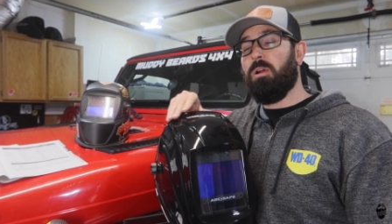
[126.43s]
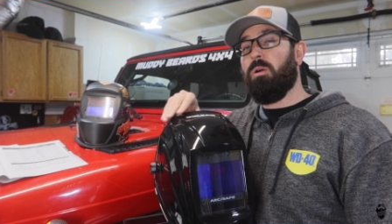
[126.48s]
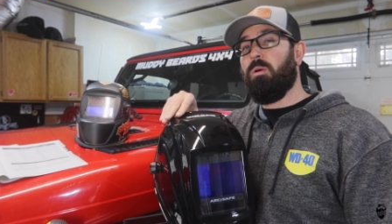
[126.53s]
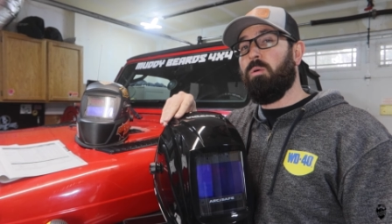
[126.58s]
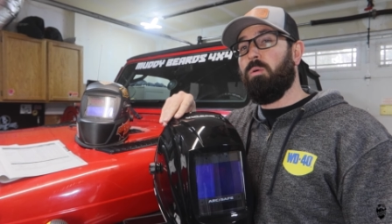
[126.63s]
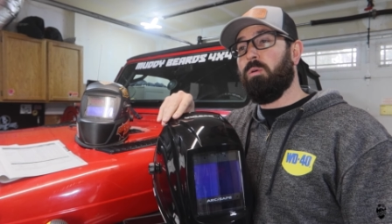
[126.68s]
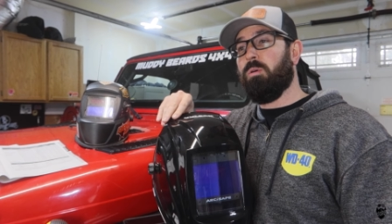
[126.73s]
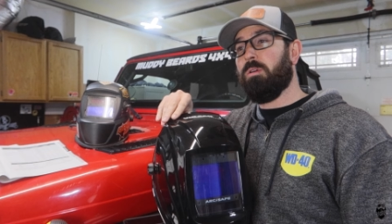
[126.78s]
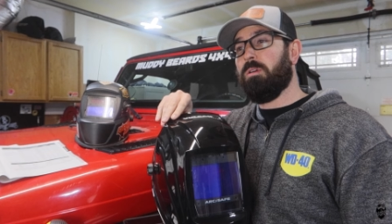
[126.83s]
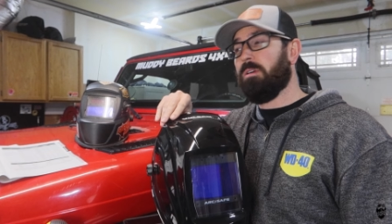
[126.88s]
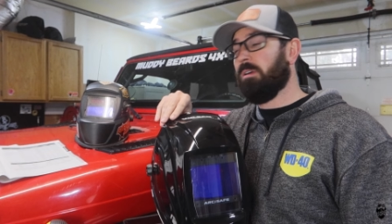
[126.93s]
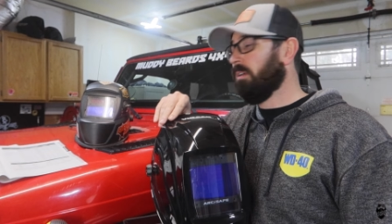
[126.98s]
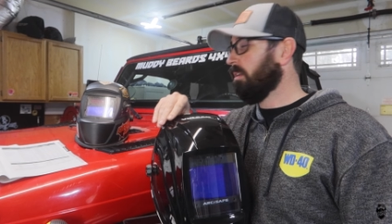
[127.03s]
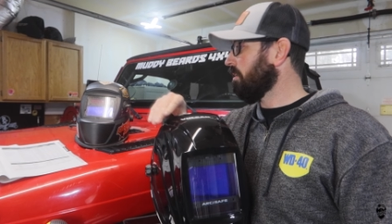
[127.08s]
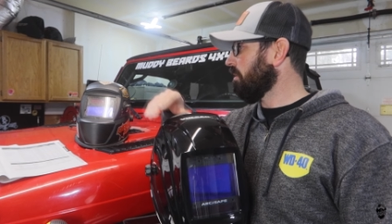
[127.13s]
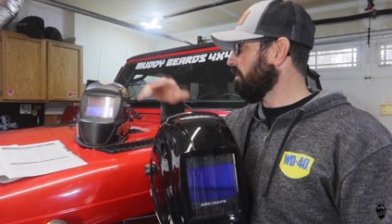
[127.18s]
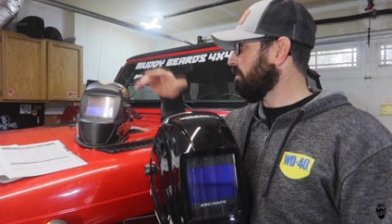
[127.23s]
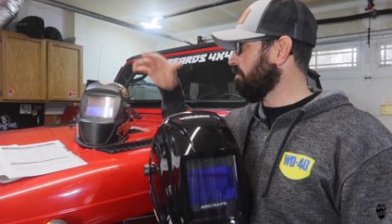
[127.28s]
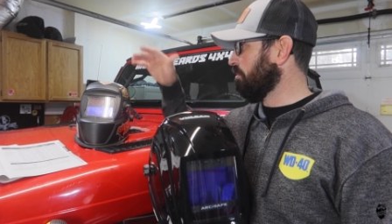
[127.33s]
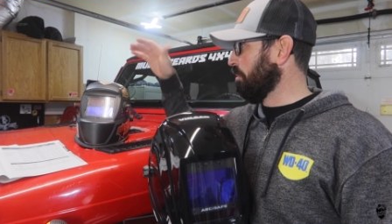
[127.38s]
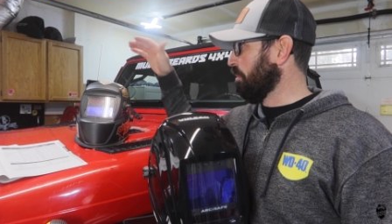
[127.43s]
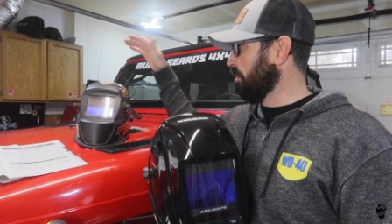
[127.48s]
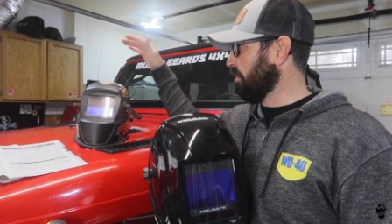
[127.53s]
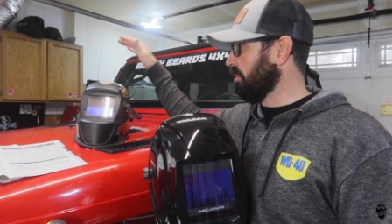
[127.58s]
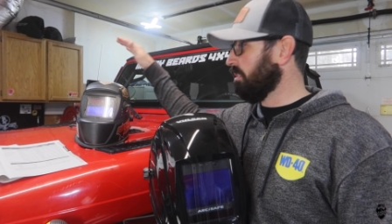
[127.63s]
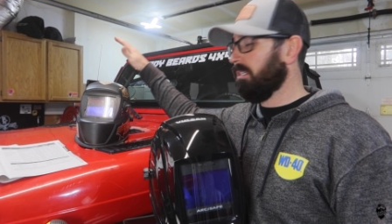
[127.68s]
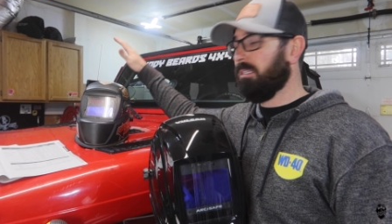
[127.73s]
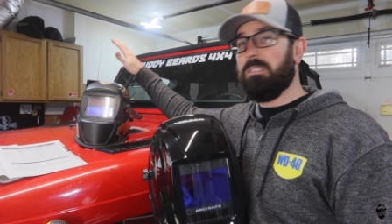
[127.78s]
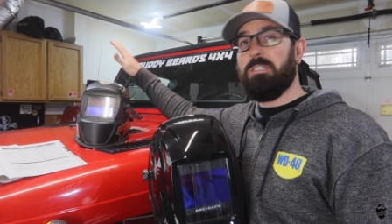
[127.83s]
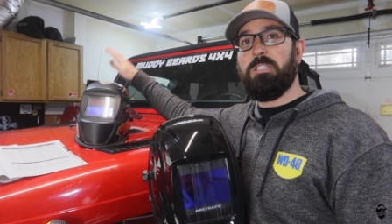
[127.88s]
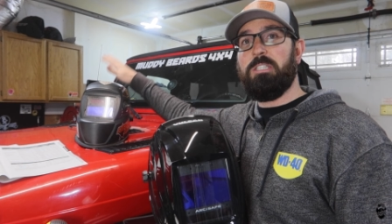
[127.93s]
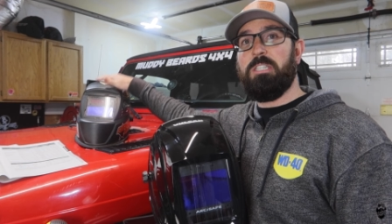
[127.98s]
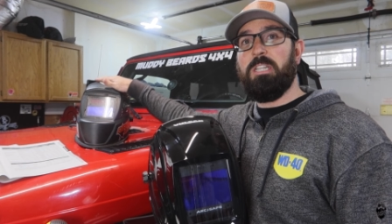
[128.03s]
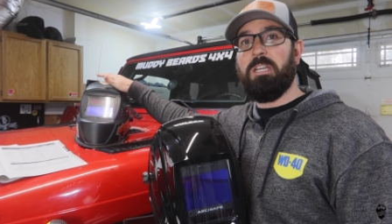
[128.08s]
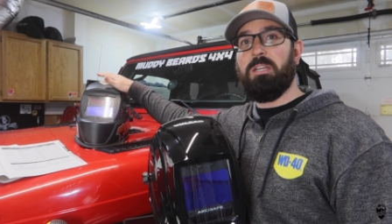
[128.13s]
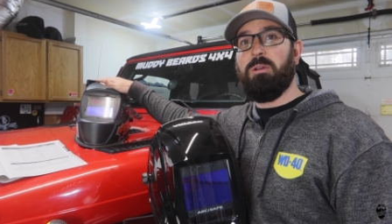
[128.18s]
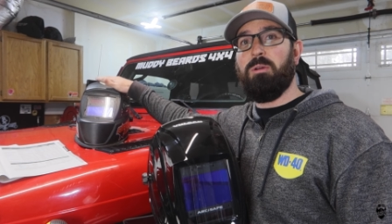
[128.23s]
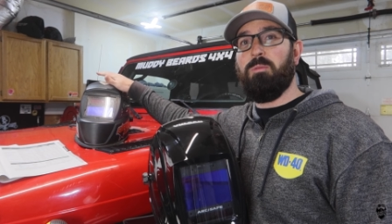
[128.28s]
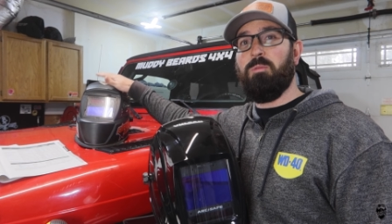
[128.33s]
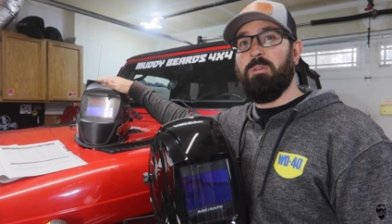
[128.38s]
or just
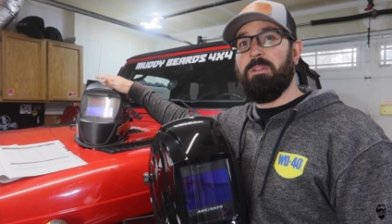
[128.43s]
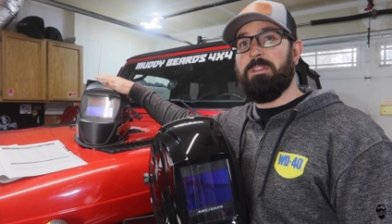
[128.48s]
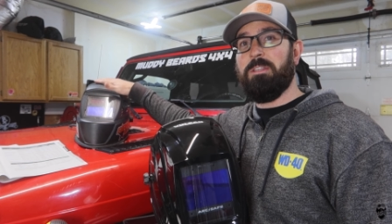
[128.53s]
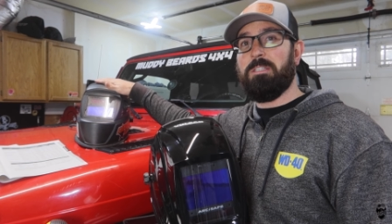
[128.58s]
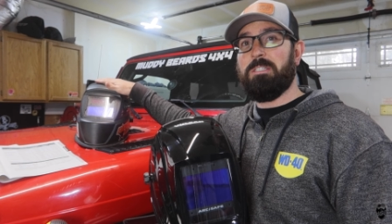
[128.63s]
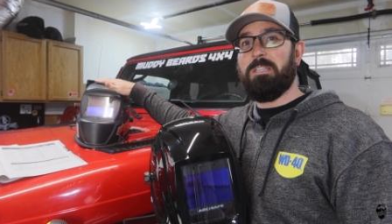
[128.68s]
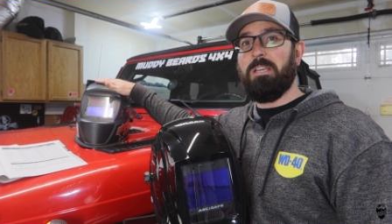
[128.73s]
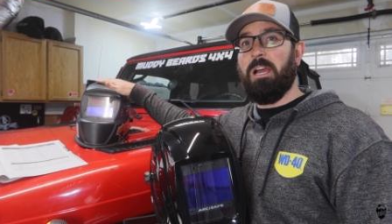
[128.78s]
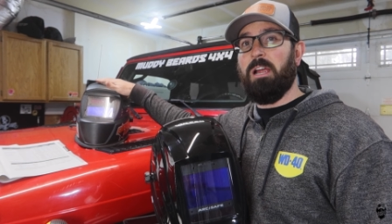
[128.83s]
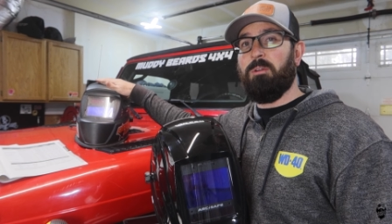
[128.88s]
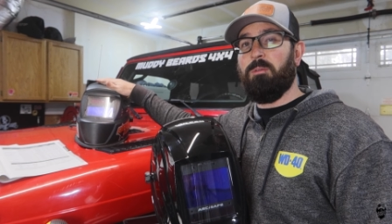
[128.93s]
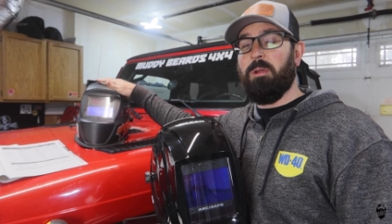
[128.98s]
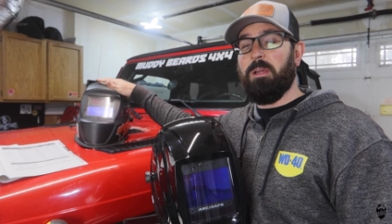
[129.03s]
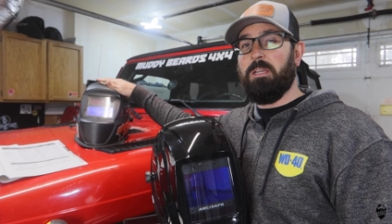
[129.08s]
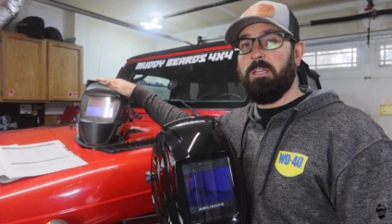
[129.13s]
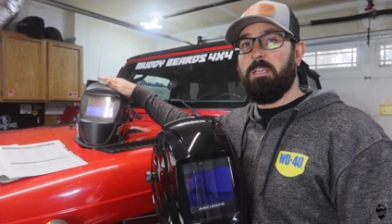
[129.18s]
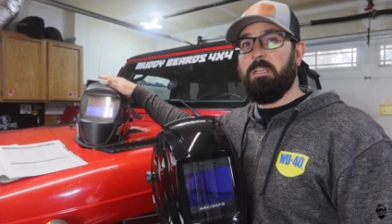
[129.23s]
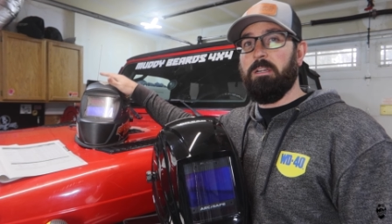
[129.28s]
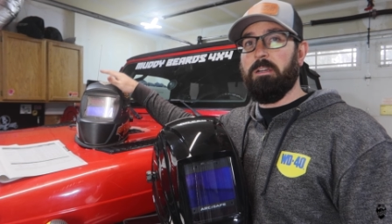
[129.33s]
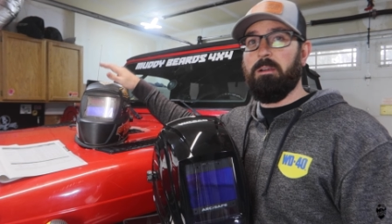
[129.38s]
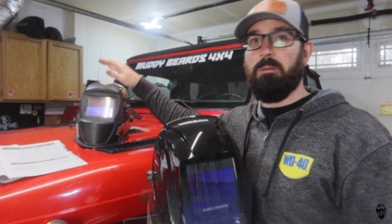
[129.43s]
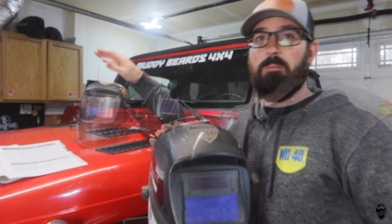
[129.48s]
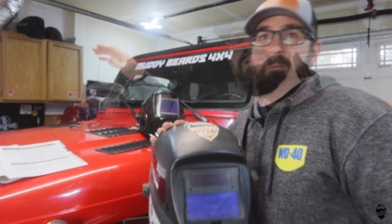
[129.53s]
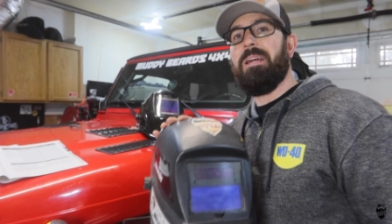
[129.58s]
stick with this guy right here?